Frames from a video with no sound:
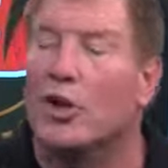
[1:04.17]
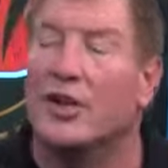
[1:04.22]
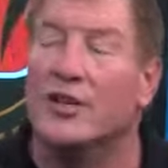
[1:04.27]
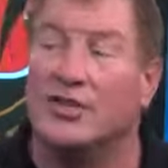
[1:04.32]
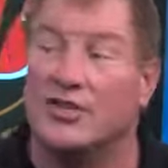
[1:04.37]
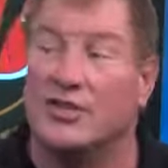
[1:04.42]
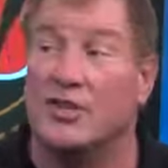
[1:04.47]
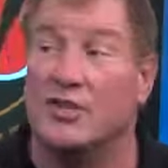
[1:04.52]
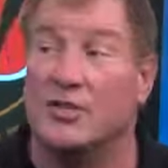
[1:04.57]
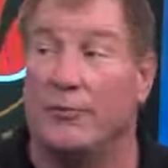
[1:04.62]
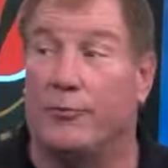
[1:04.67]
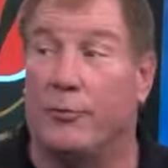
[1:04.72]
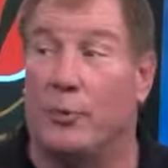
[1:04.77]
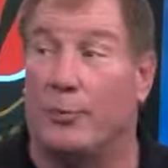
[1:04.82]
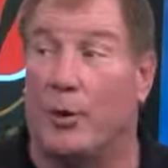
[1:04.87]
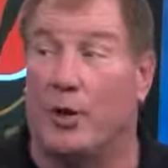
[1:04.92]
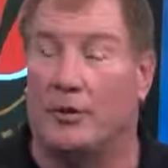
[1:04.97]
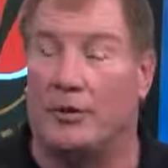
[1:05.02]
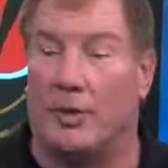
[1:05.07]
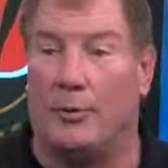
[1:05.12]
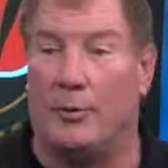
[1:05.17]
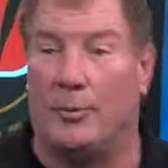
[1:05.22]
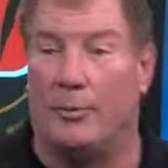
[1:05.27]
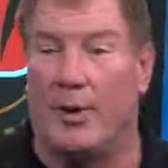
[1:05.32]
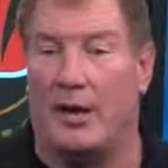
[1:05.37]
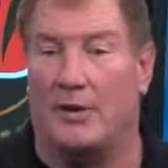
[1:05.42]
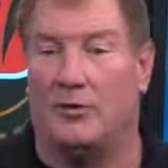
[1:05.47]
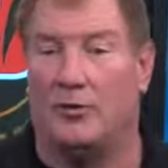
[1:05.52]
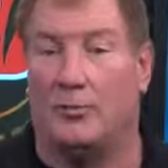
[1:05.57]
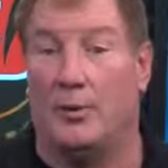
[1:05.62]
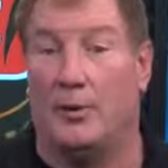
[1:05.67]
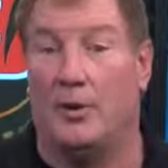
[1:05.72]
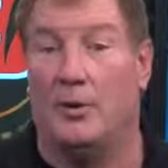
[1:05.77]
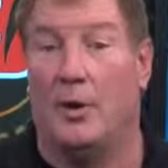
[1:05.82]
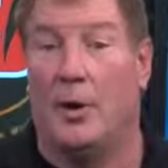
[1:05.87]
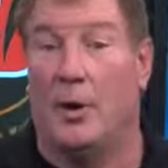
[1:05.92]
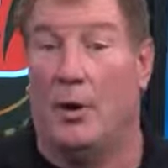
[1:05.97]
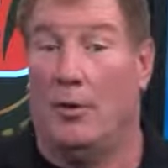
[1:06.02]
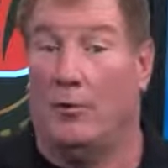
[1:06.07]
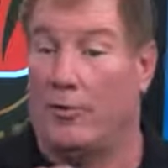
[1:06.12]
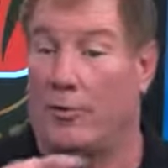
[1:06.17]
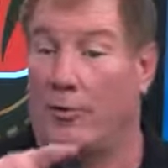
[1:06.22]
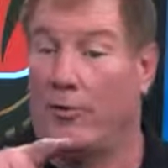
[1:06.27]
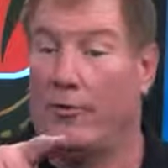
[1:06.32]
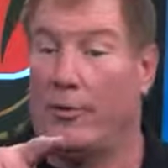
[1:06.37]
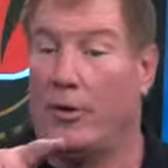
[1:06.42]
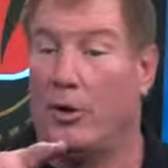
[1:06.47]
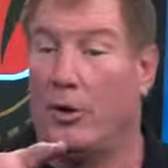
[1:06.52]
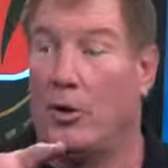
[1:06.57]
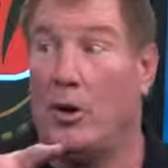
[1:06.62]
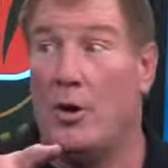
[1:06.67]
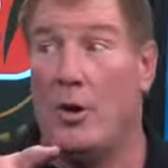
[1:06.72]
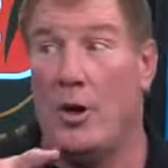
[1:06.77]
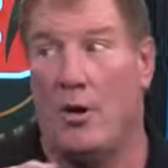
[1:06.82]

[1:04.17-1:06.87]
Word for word: consistent football team. The Bengals have been very, very good,